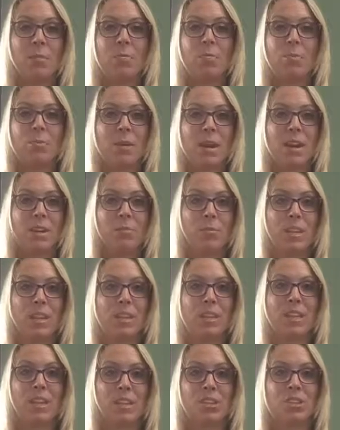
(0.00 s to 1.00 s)
a bright
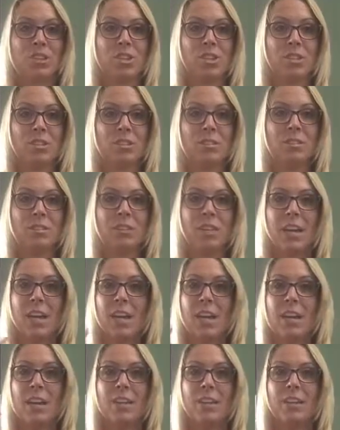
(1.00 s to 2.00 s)
red kitchen
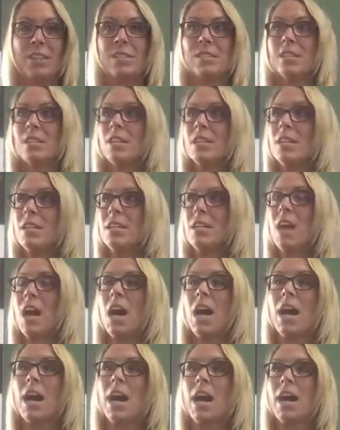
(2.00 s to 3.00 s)
and
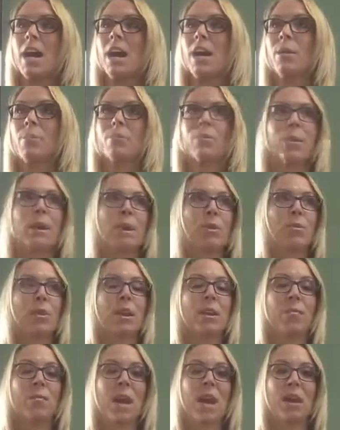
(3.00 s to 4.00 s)
I had bright
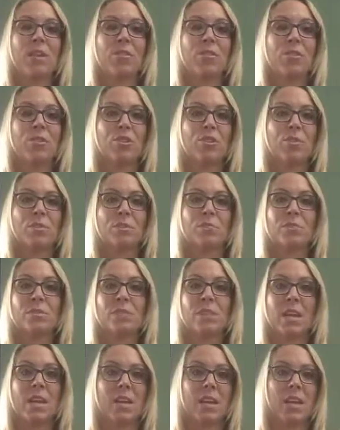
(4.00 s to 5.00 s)
green
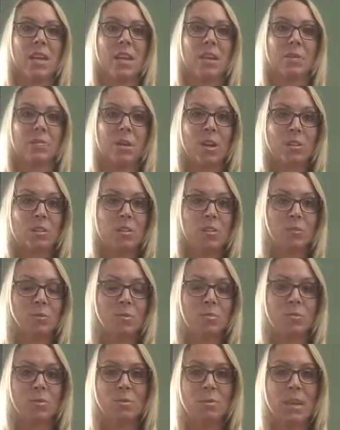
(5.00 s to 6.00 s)
bathrooms, and Roxy's
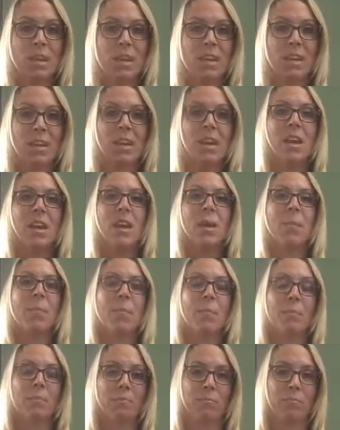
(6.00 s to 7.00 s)
room is pink,
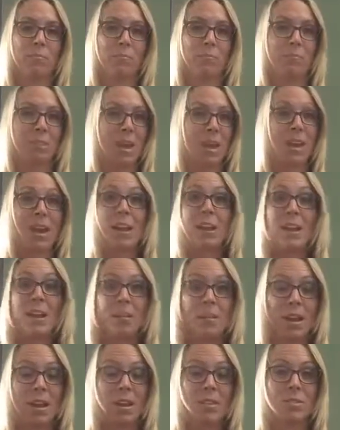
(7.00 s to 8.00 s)
and I
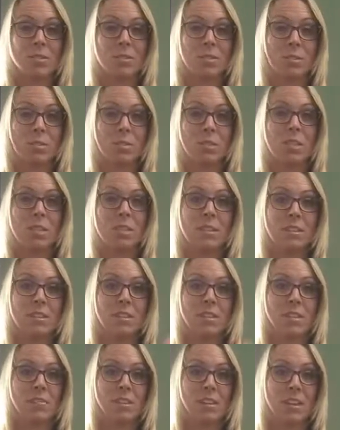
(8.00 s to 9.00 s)
got my house sold in
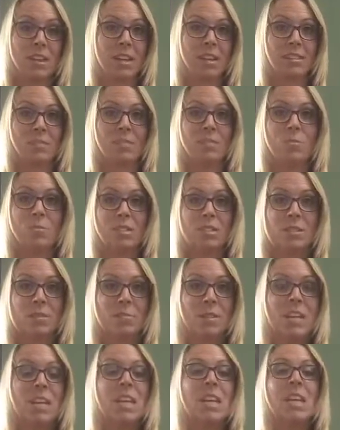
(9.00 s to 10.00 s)
7 days.
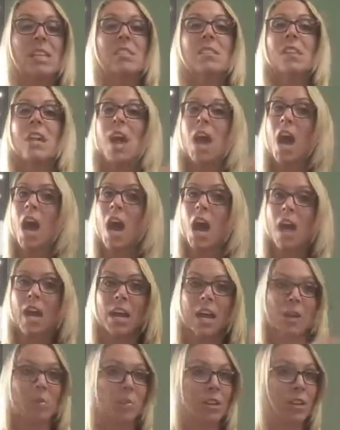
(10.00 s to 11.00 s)
Reason being is
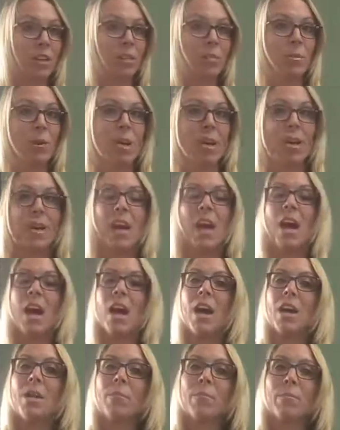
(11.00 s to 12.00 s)
I got rid of the red.
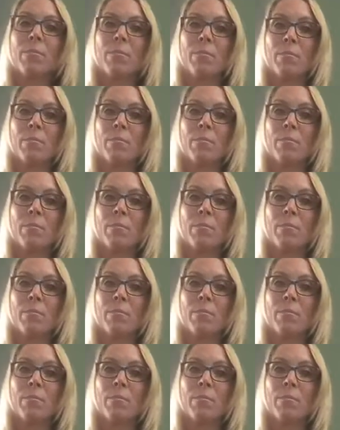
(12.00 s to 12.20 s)
I